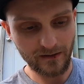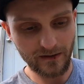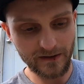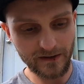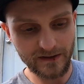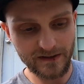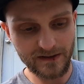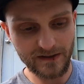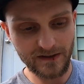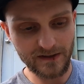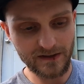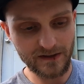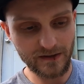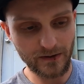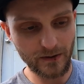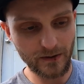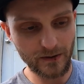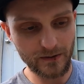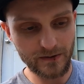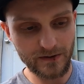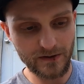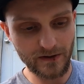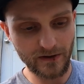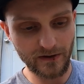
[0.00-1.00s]
let's just
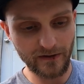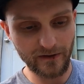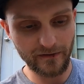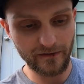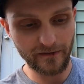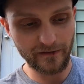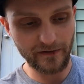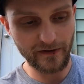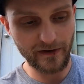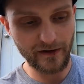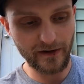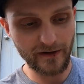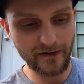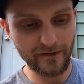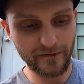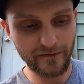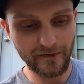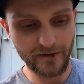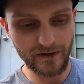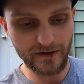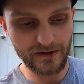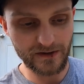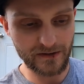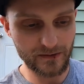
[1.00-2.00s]
go to the very
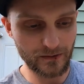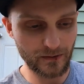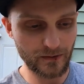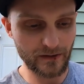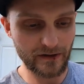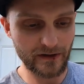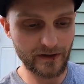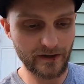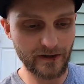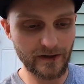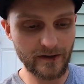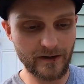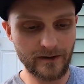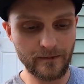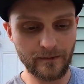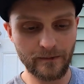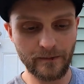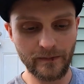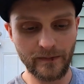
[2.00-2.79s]
first one here